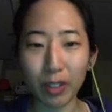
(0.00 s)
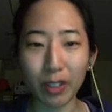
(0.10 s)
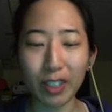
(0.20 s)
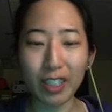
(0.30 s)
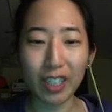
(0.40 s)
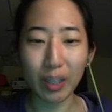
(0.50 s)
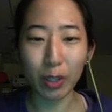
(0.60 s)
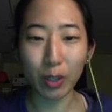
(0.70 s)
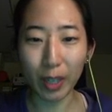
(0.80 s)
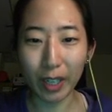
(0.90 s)
You can see
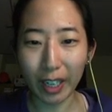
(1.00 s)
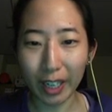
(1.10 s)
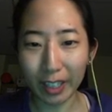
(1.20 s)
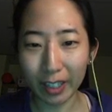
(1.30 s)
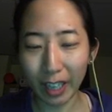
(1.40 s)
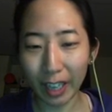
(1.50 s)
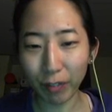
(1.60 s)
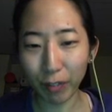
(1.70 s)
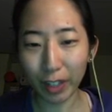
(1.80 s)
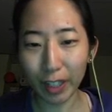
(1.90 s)
what's going on. I
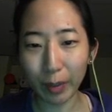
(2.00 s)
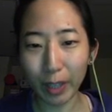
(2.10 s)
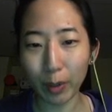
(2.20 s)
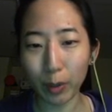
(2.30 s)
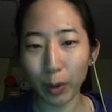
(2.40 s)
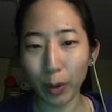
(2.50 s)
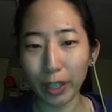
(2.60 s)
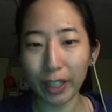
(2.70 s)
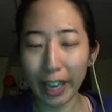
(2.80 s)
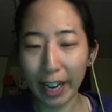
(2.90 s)
feel like when I was
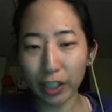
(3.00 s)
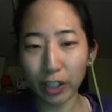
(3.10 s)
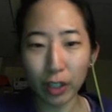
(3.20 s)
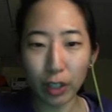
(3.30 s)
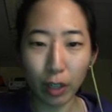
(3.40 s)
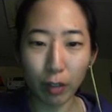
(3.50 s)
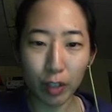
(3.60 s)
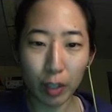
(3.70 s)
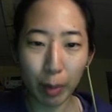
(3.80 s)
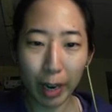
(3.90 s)
recording, the edges of
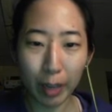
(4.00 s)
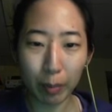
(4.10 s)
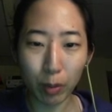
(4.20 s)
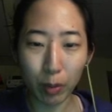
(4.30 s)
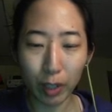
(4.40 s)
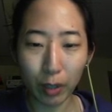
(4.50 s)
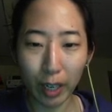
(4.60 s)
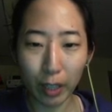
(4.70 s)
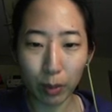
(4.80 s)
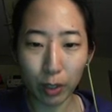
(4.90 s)
this path between the
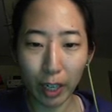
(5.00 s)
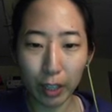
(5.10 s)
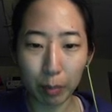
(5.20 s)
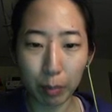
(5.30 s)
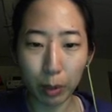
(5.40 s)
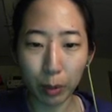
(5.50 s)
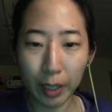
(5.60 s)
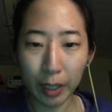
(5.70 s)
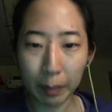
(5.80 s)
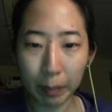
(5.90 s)
grass was kind of
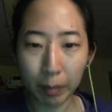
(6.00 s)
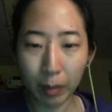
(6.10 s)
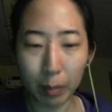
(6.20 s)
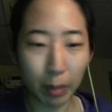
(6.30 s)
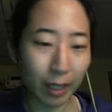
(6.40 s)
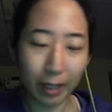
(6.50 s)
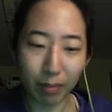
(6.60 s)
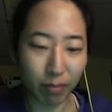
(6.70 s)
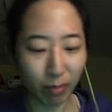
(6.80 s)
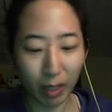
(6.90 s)
blurry, but
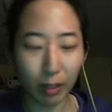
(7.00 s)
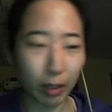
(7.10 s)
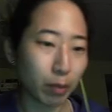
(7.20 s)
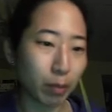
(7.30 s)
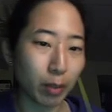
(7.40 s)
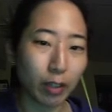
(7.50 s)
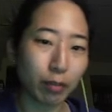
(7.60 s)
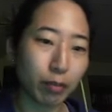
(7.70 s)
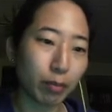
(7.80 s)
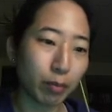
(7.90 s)
I don't know, kind
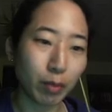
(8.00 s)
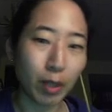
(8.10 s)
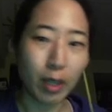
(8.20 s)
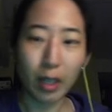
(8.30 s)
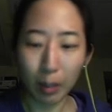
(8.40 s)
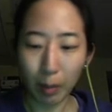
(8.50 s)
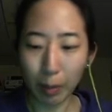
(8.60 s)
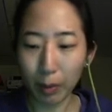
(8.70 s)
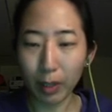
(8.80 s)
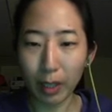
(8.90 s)
of
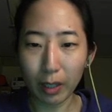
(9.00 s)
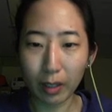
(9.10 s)
might be okay.